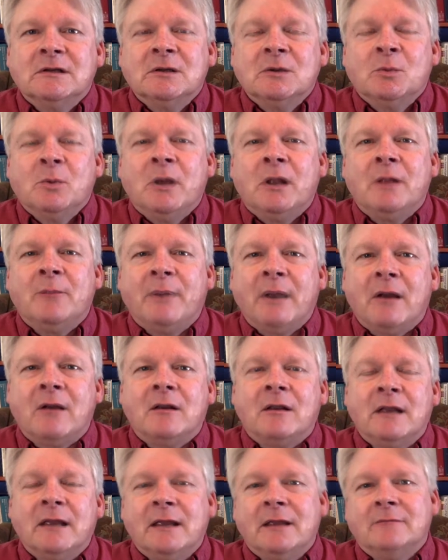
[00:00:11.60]
Well,
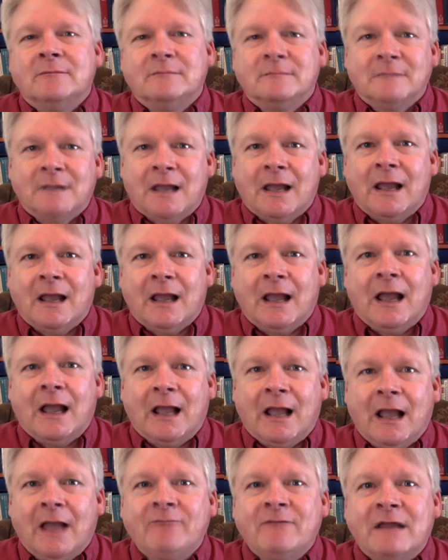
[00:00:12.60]
apparently,
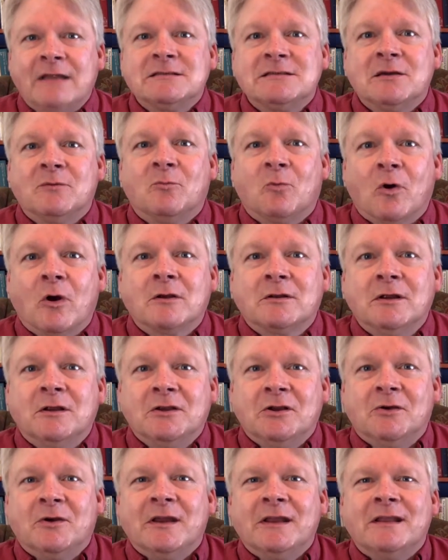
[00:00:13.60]
I've got some work to
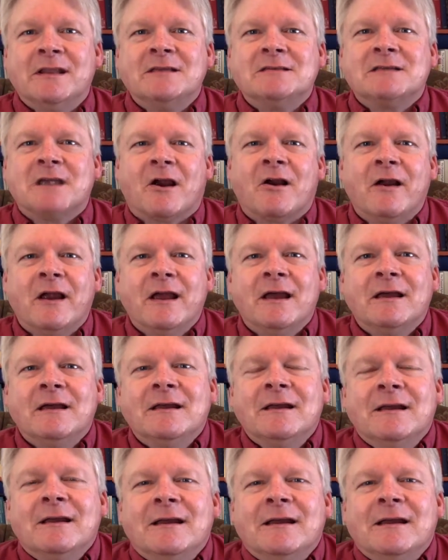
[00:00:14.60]
do in this area.